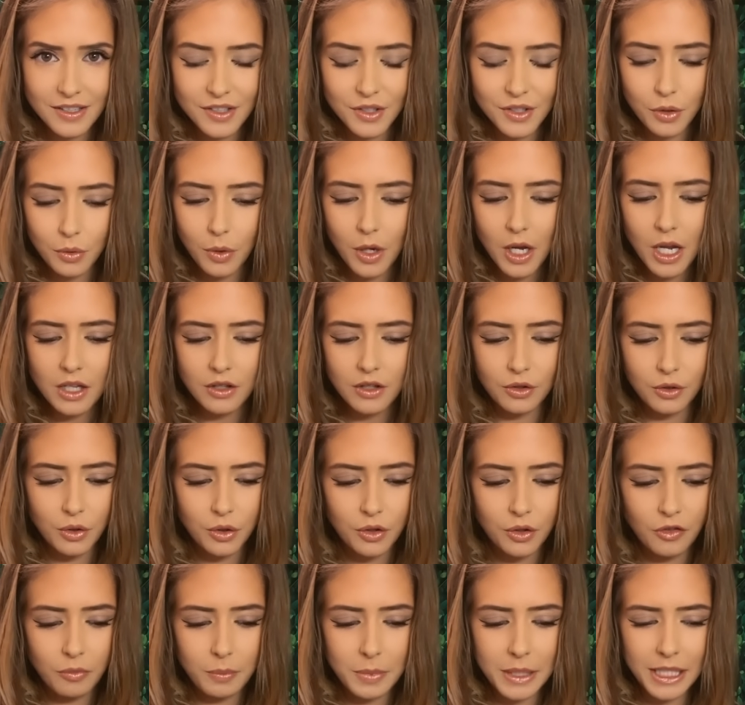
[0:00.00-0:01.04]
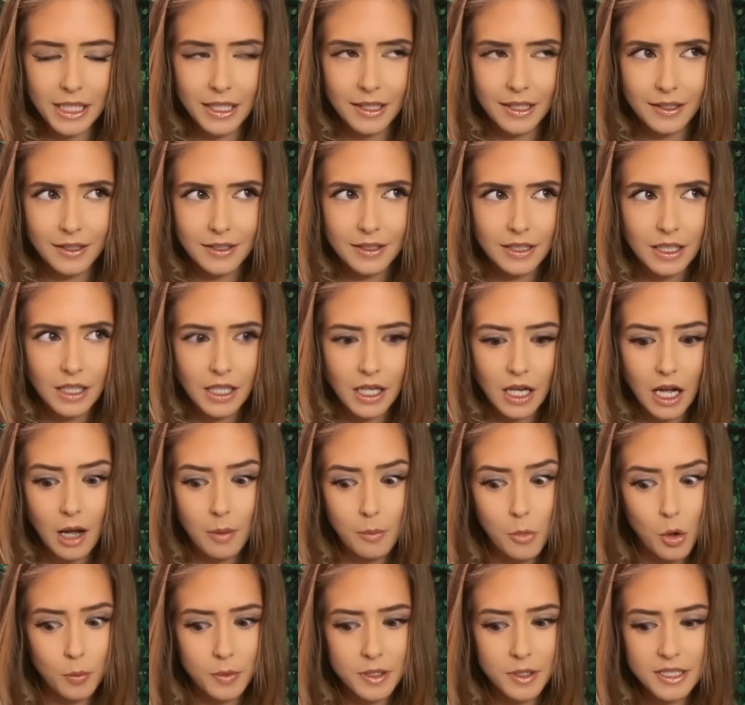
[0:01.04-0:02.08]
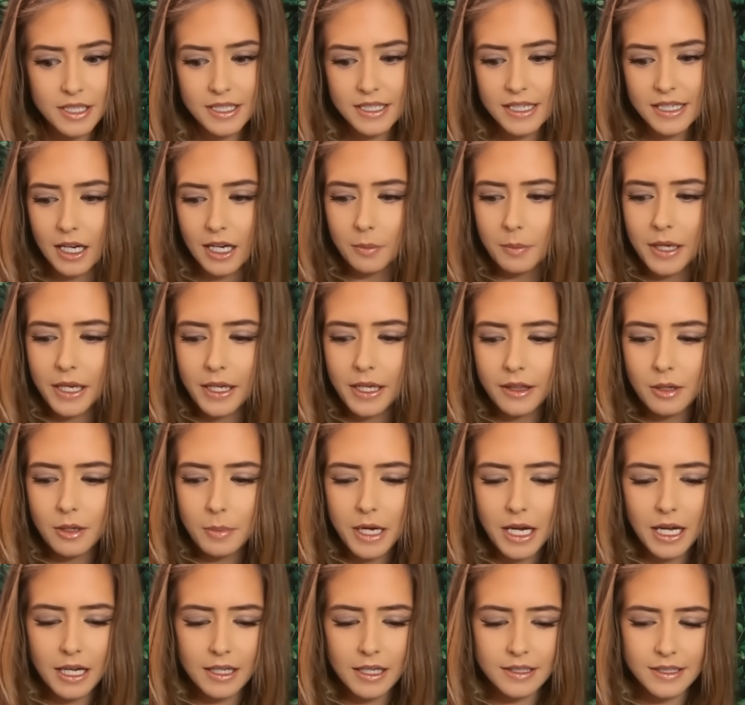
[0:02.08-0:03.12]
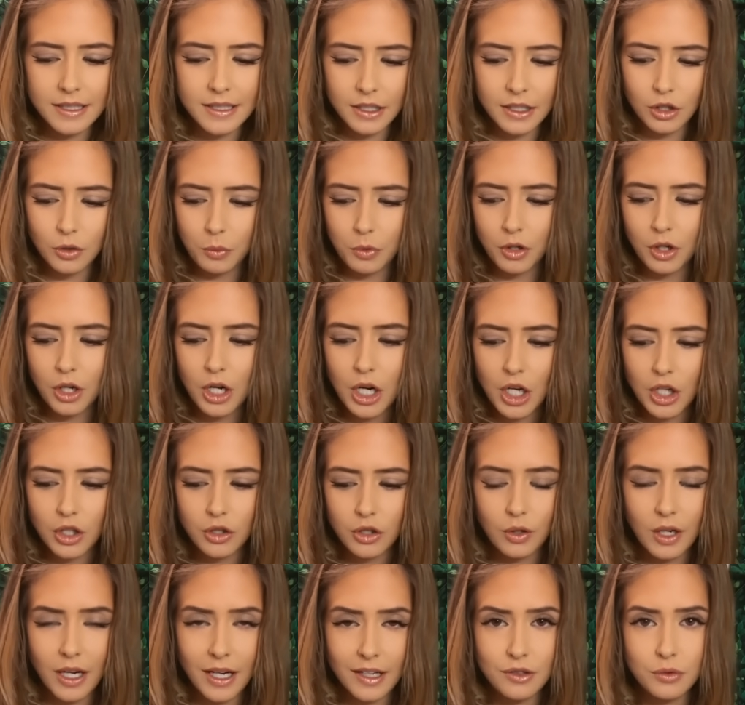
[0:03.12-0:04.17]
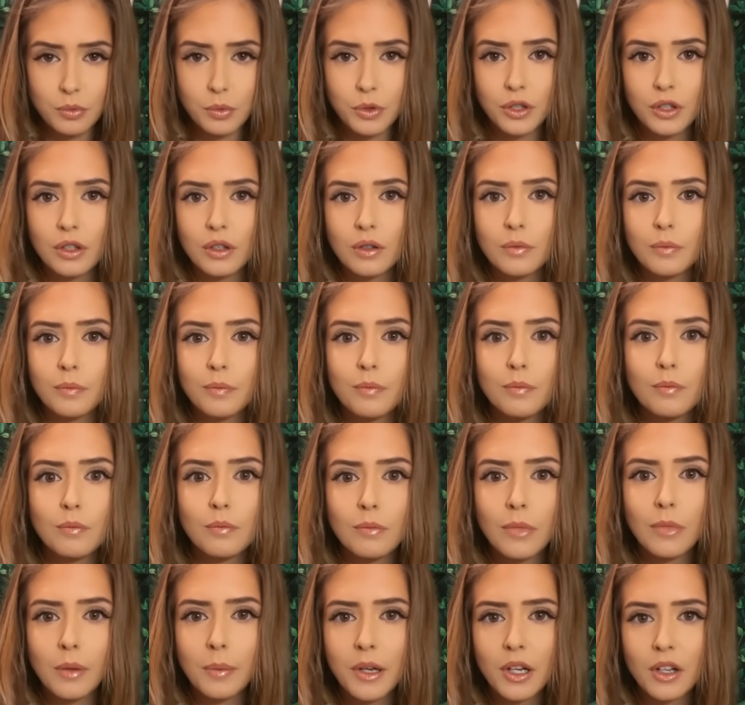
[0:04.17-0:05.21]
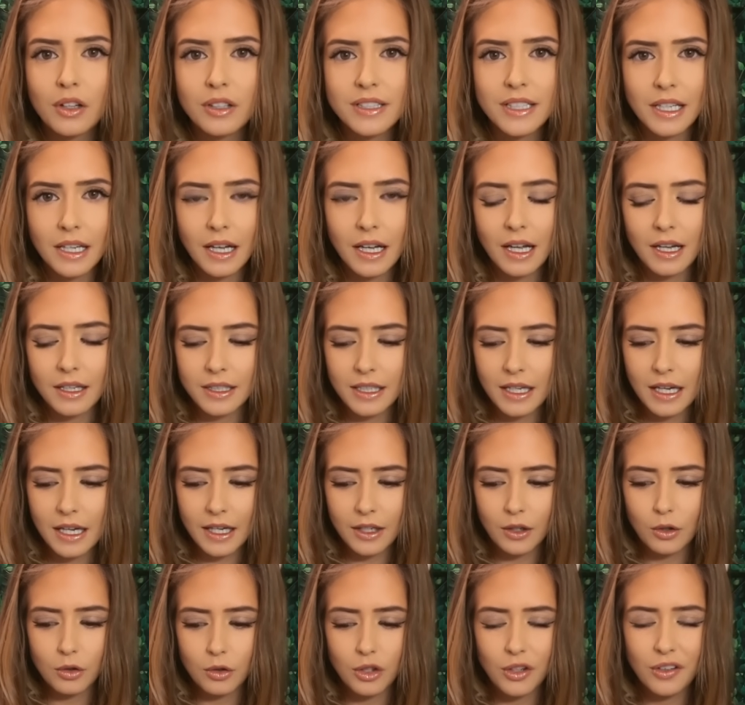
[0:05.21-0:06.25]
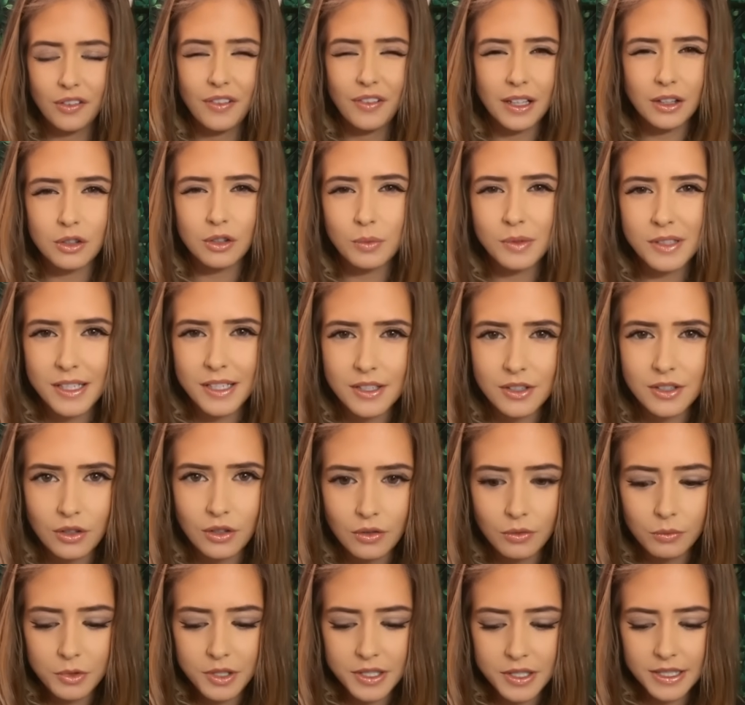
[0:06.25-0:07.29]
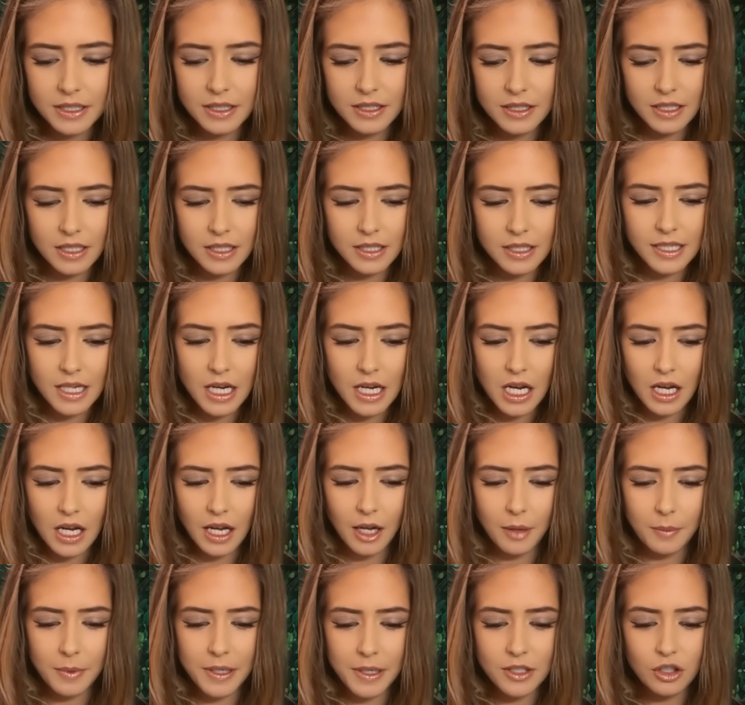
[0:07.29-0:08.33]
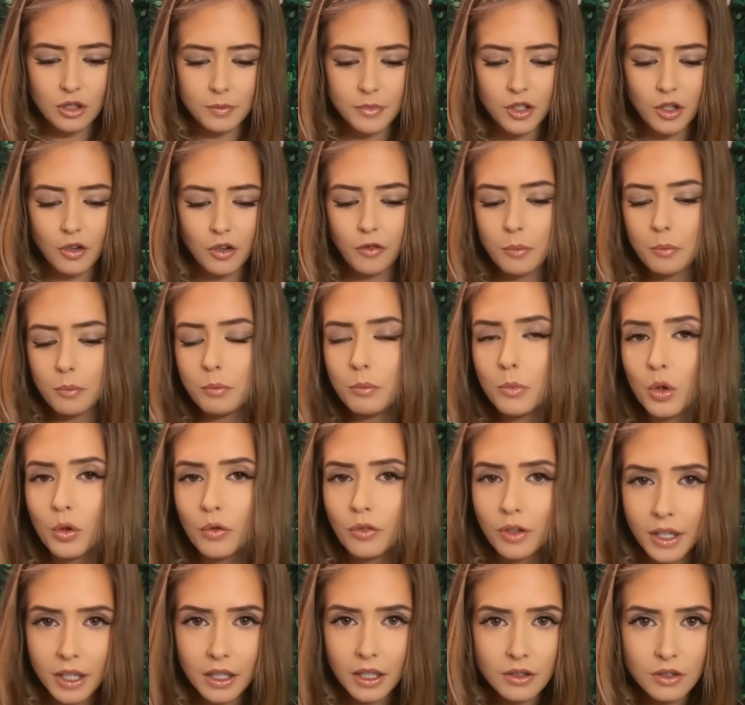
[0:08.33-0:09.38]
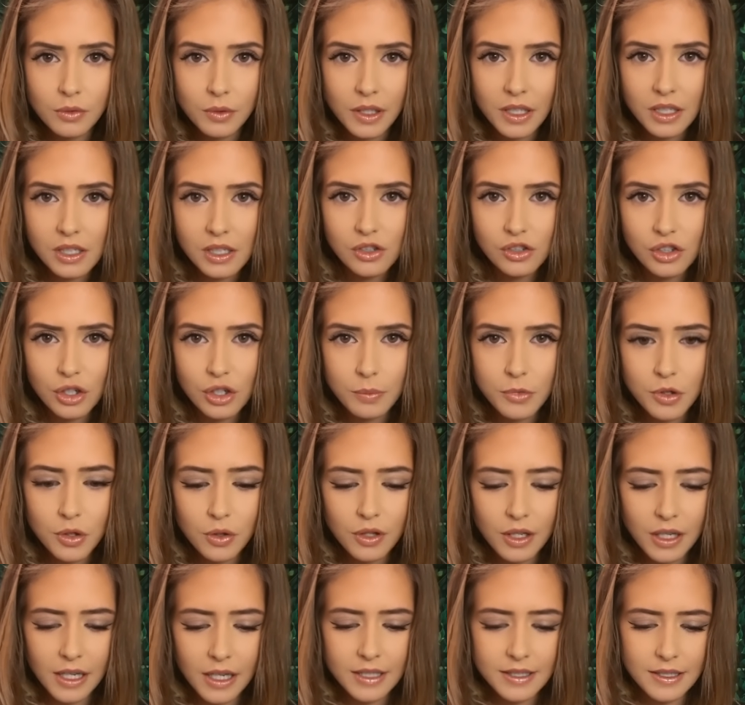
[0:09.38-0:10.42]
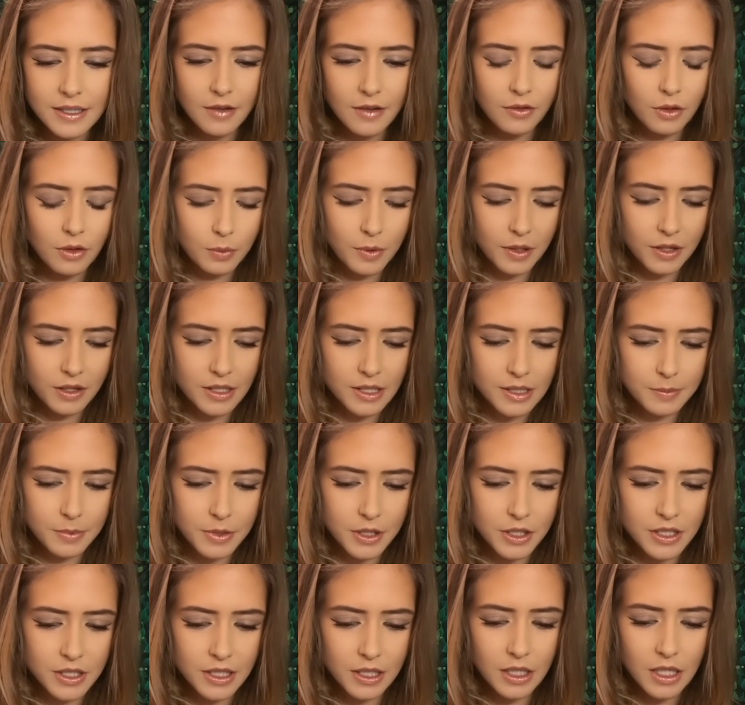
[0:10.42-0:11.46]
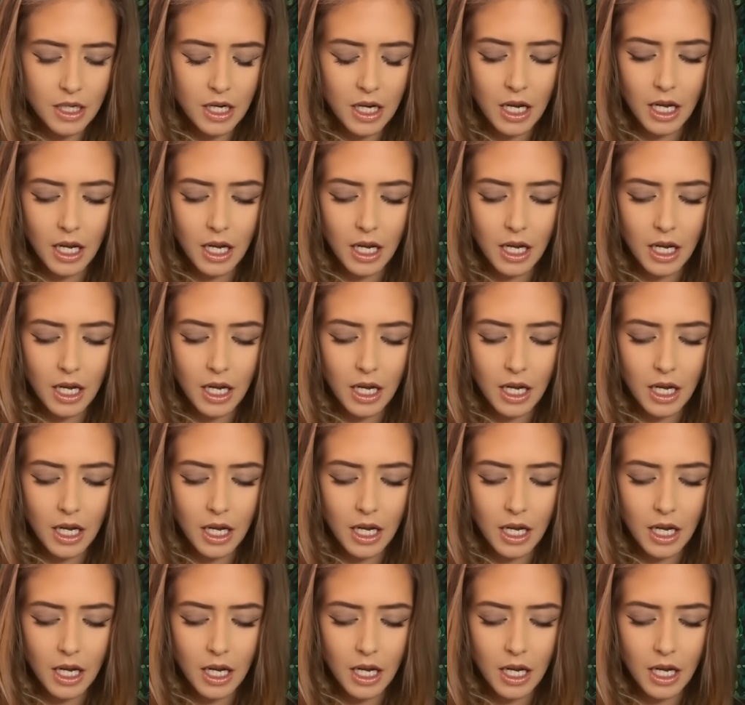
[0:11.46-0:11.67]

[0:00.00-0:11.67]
So there could have been a moment in time in the past here where you guys were maybe not seeing eye to eye, or you felt there was a certain resistance in terms of moving the relationship to the next level with this person.